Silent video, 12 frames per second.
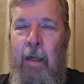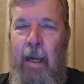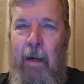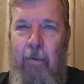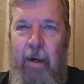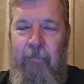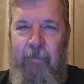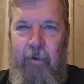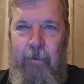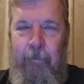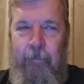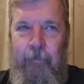
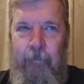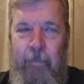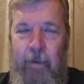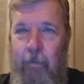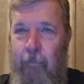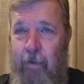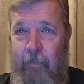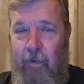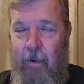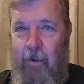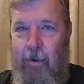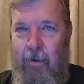However, we've
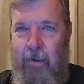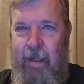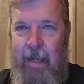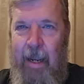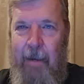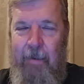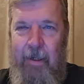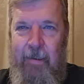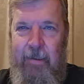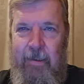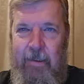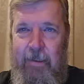all heard the
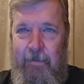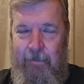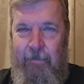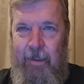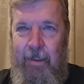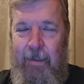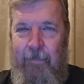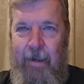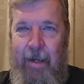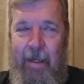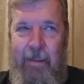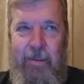comments in the
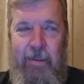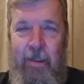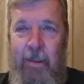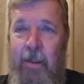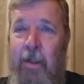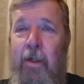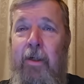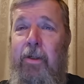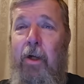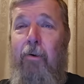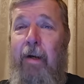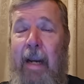past,
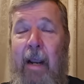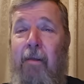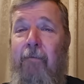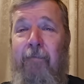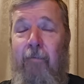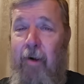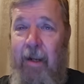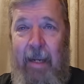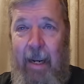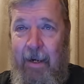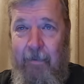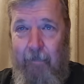don't
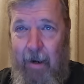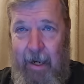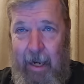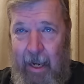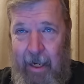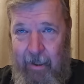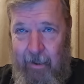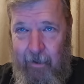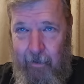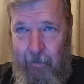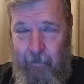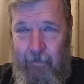Californicate my
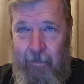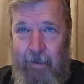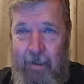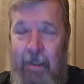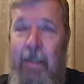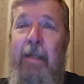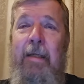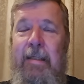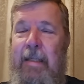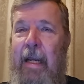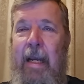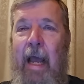Idaho.
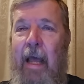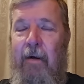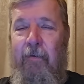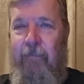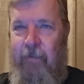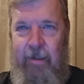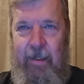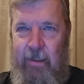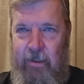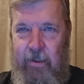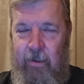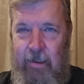Stay out of,
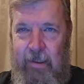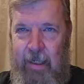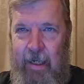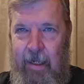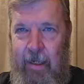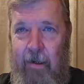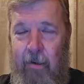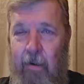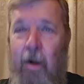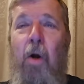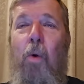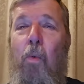insert state
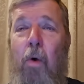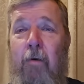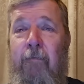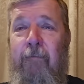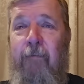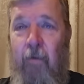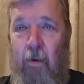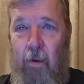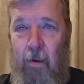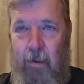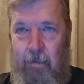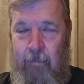here, we're
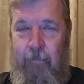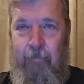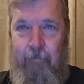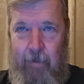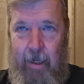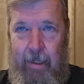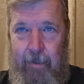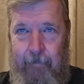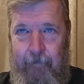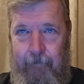full, right?